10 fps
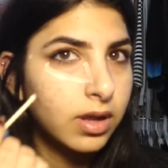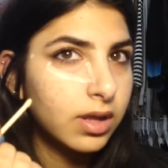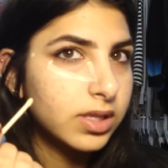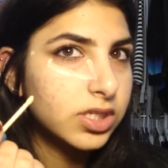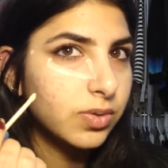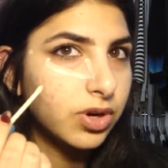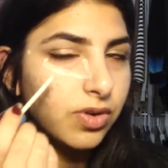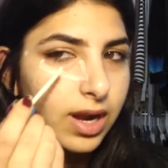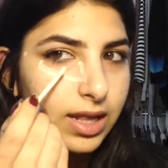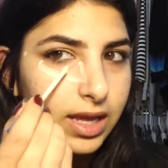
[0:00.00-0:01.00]
So we're
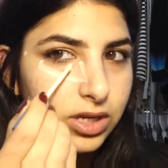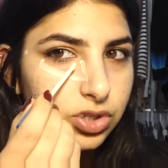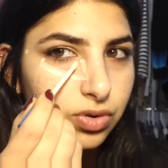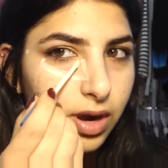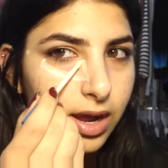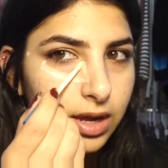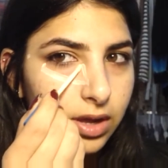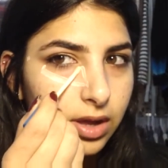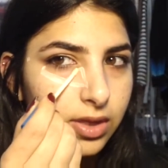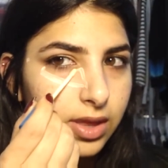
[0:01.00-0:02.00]
creating like a
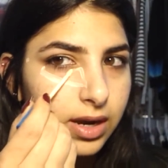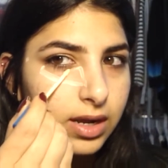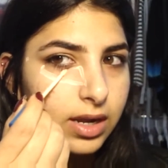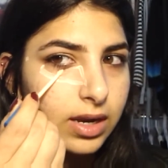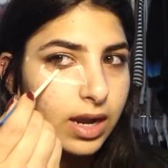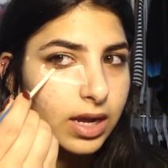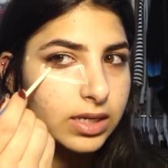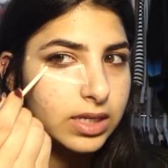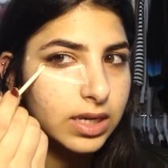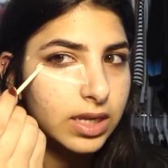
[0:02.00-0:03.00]
triangle, and then
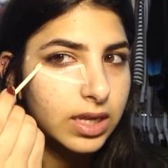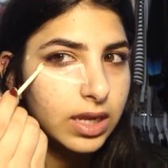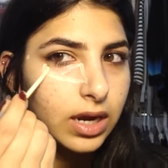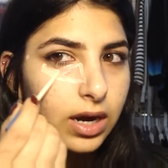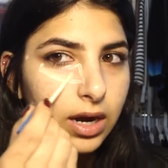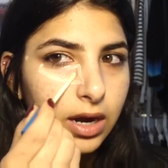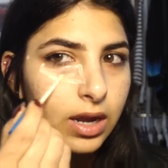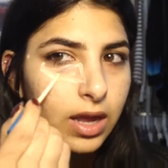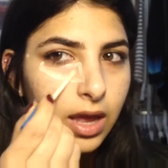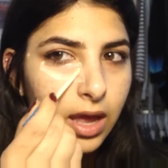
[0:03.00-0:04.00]
connect it here
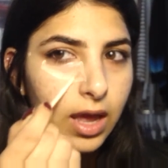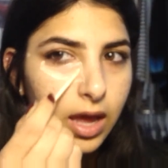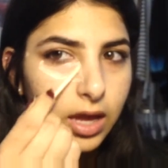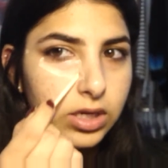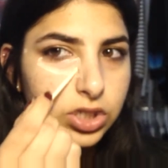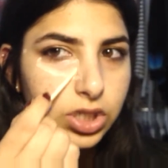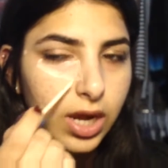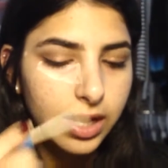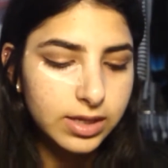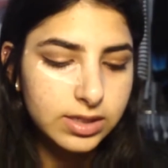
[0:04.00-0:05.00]
and
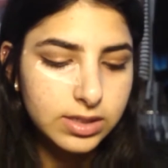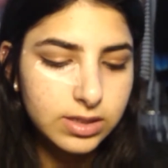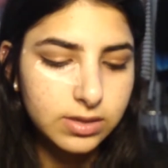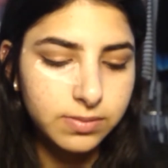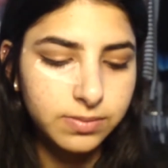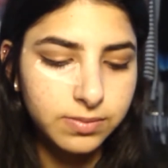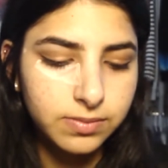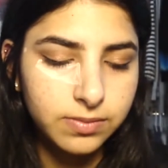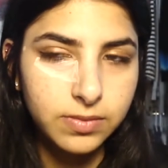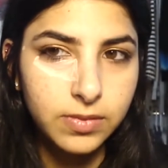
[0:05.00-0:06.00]
just
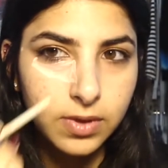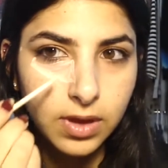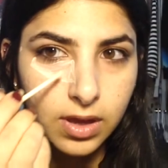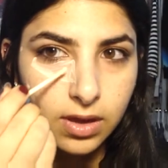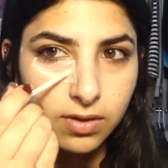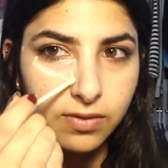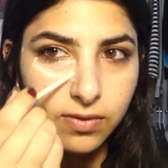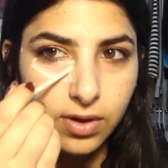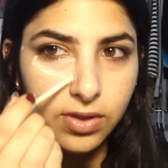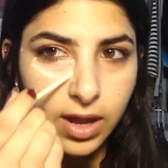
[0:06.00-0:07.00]

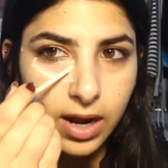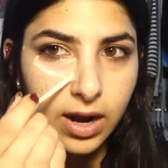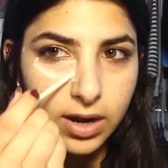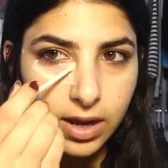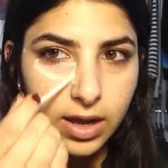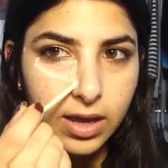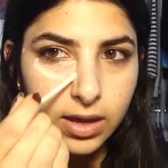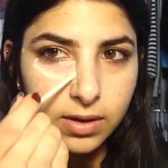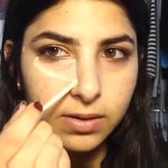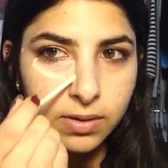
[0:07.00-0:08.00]
fill that area
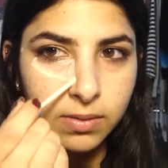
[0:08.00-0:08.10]
in.